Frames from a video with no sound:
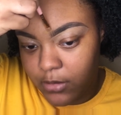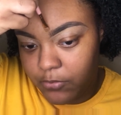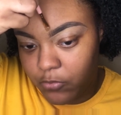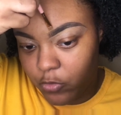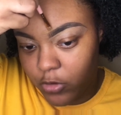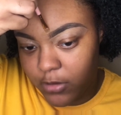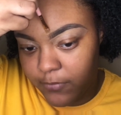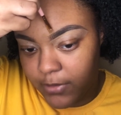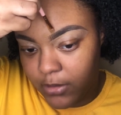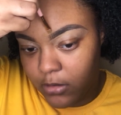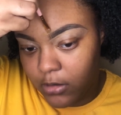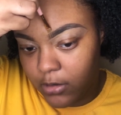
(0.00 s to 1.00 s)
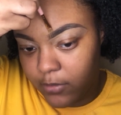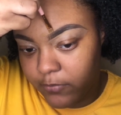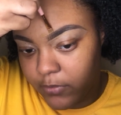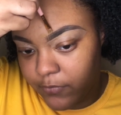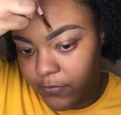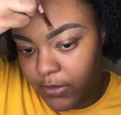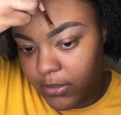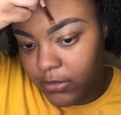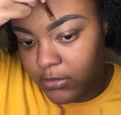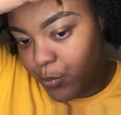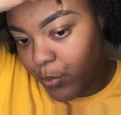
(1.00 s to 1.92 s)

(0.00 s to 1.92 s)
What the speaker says: more of a carved effect.